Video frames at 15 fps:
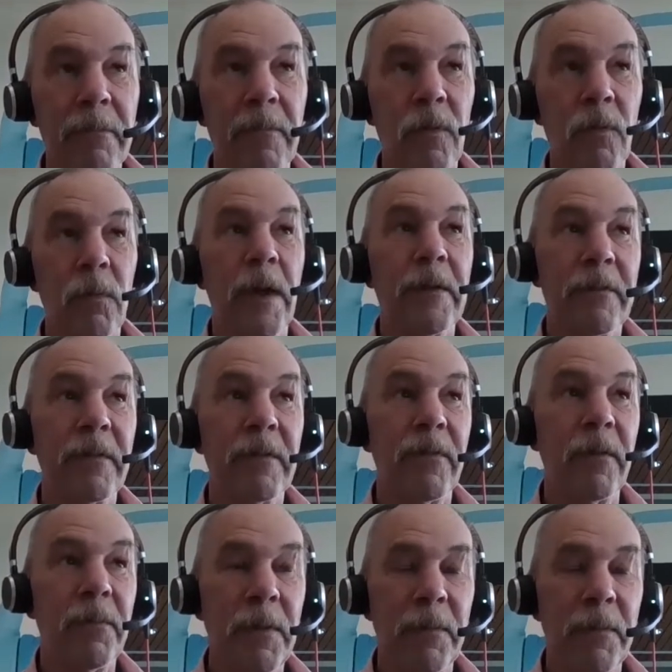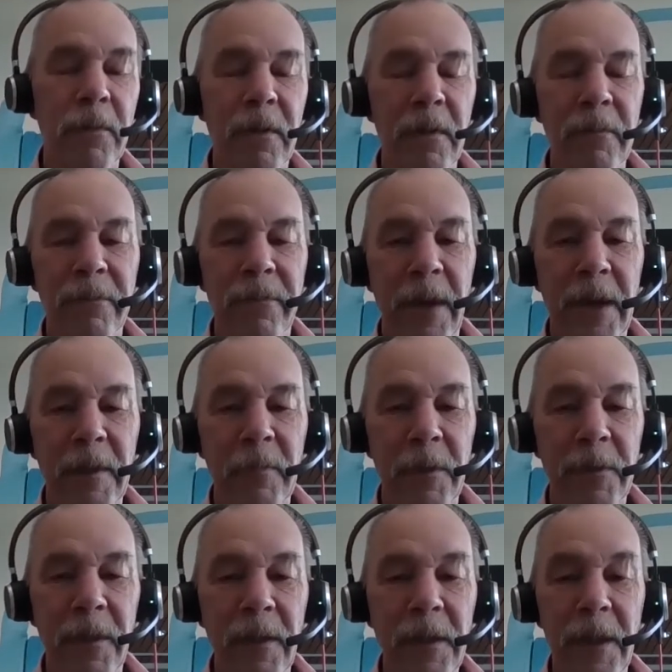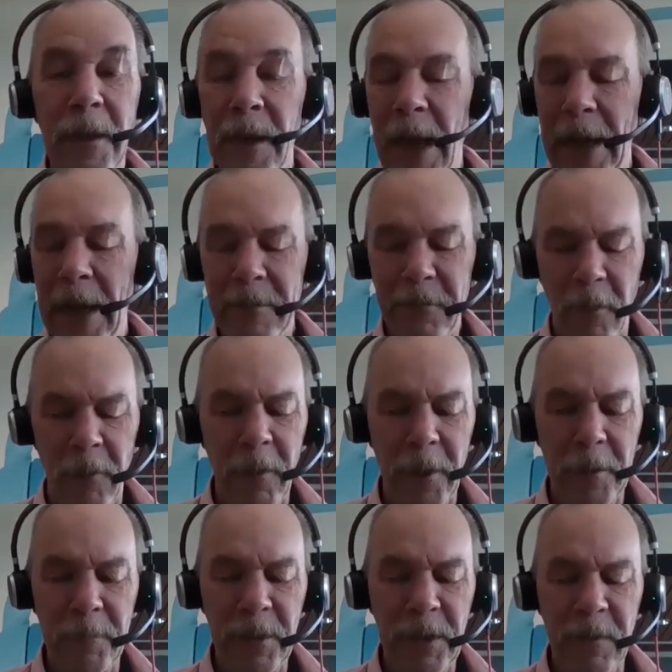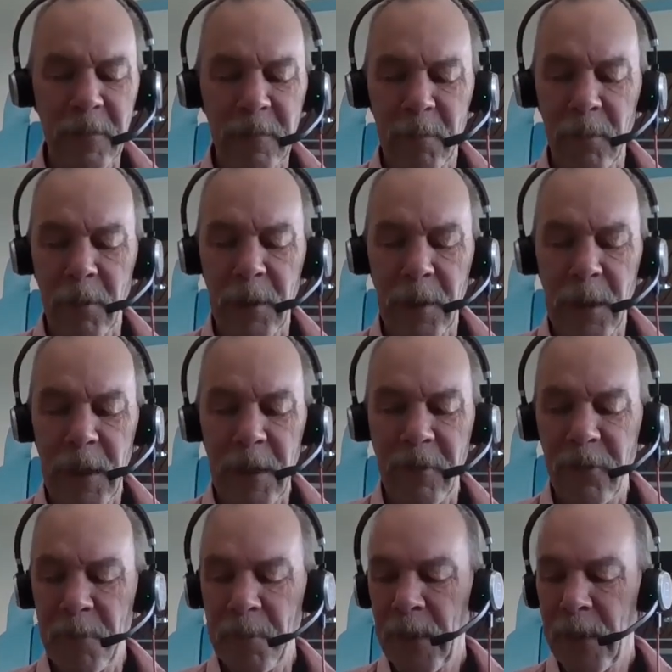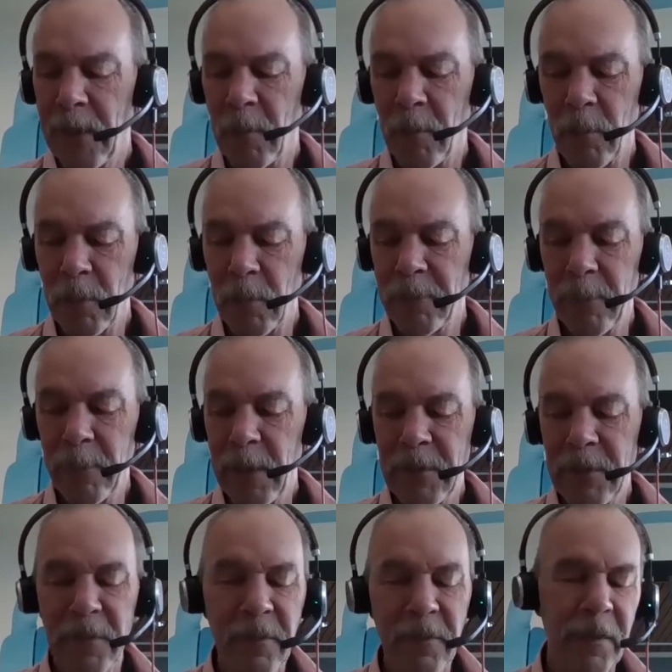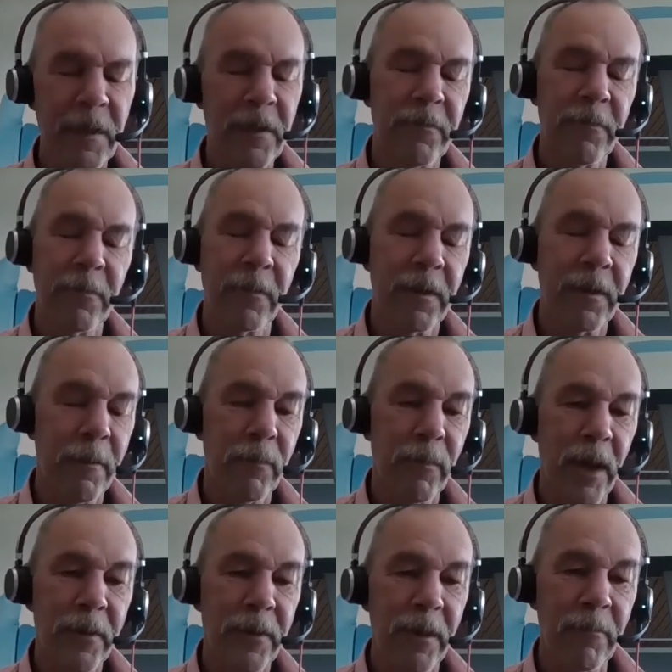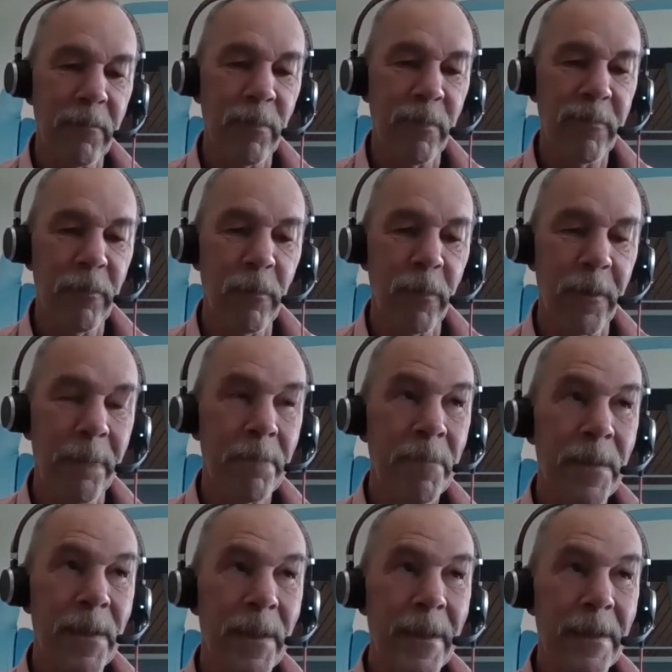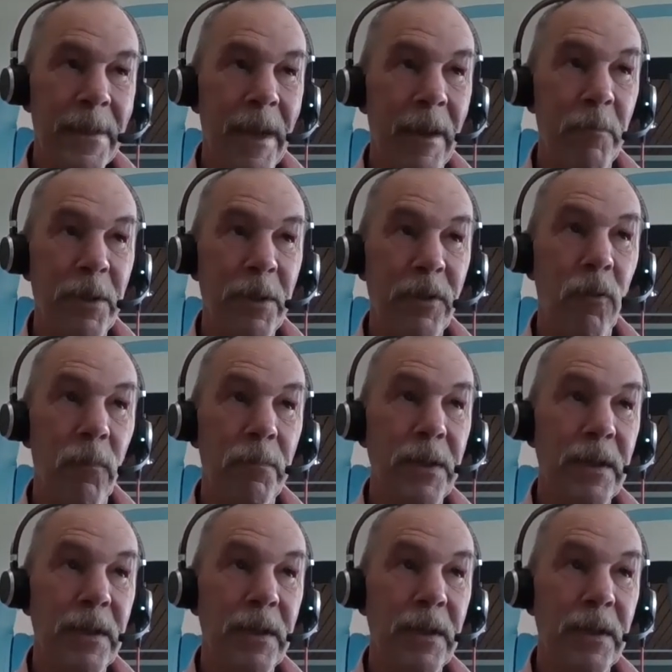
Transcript: the rest of the people can find what they need. And it's odd because we're in an age where information is easier to come by than ever before, yet we don't